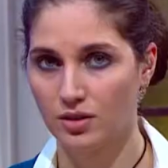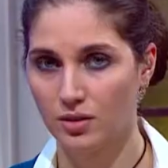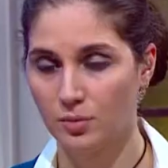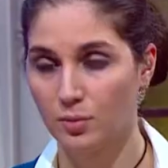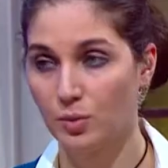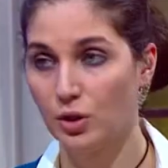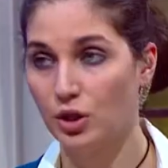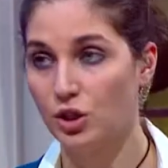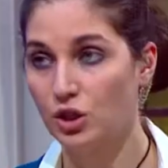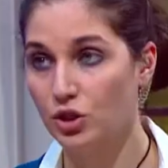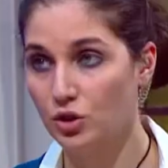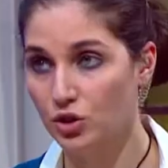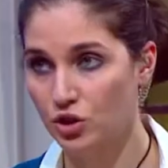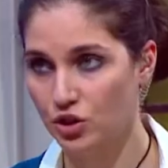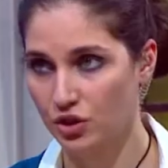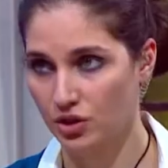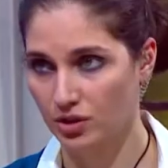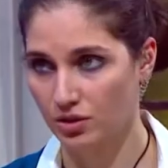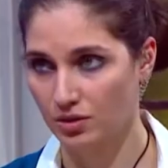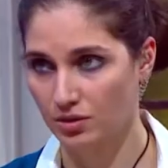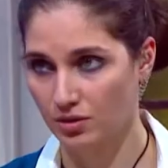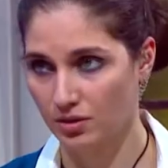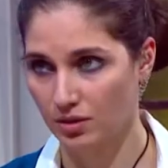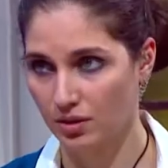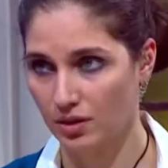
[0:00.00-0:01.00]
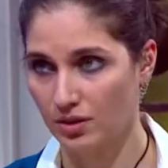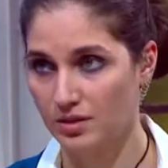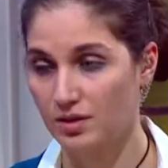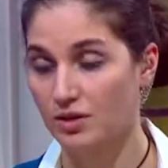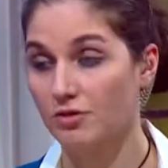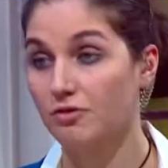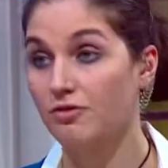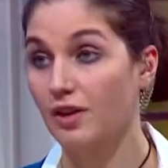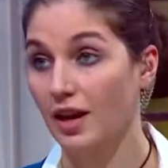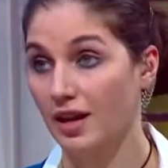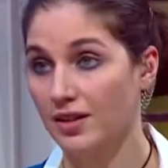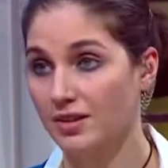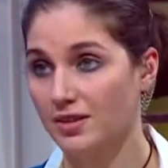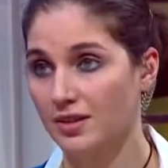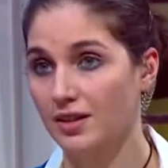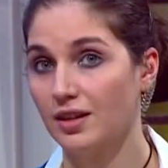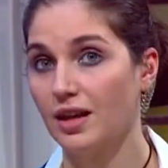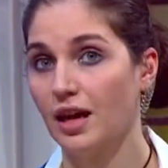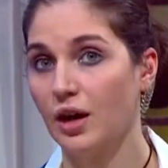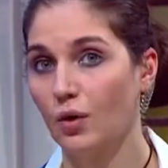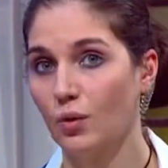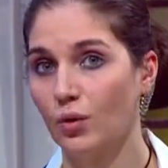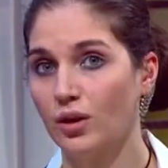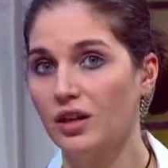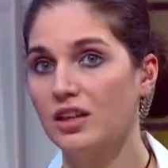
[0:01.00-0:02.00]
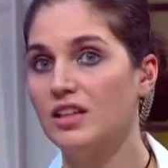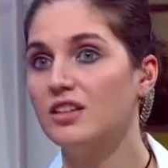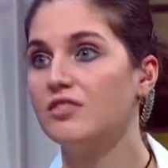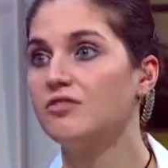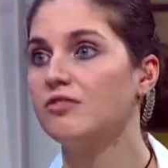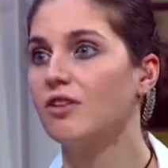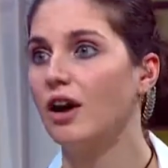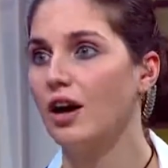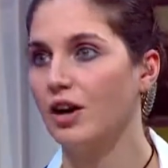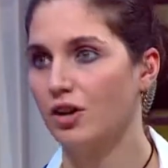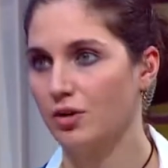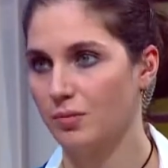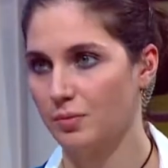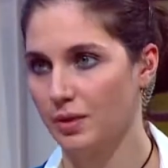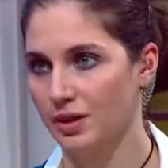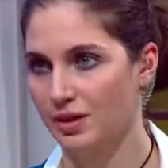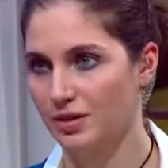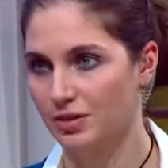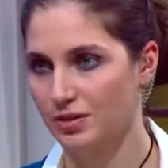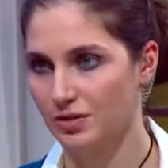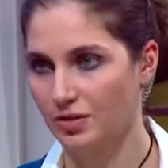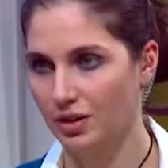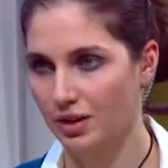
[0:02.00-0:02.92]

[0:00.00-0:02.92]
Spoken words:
pollution is affecting our environment, right?